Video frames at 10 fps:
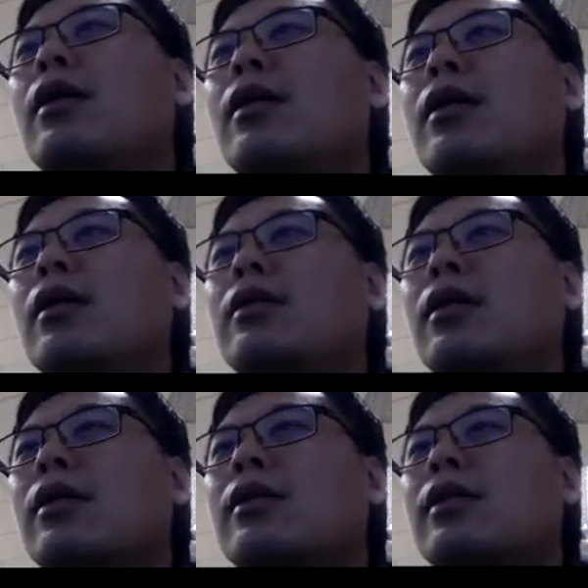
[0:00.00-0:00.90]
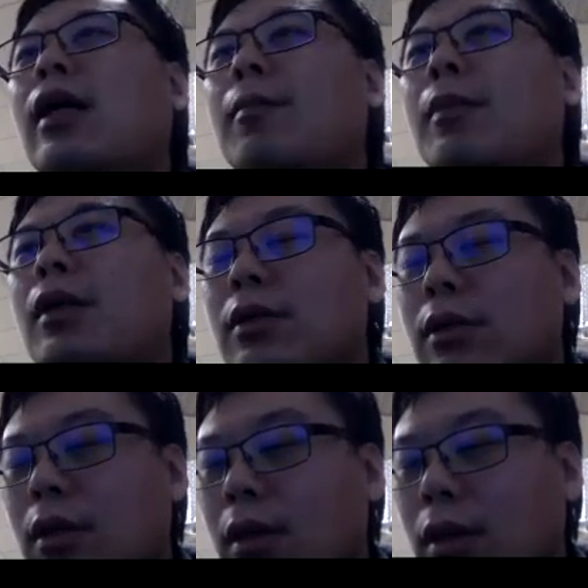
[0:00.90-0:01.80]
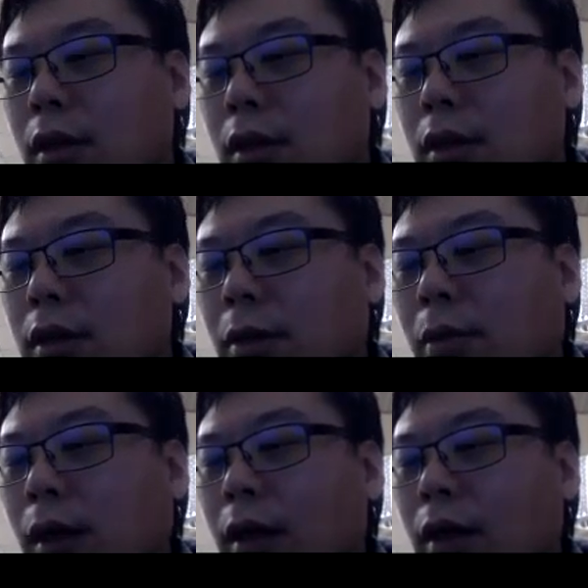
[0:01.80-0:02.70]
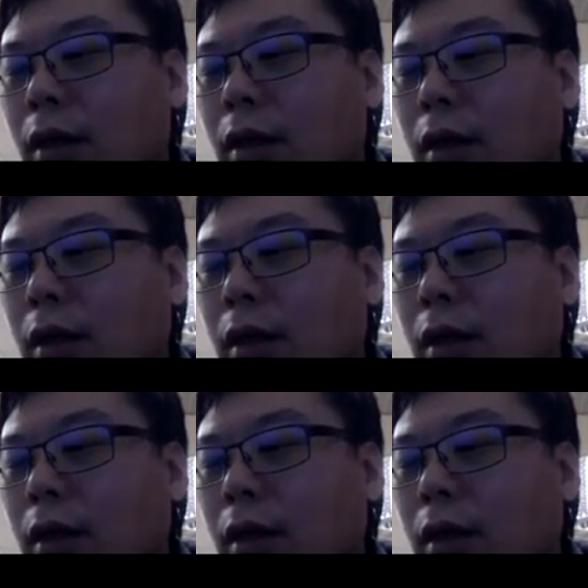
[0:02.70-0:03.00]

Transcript: It is a submersion. So one,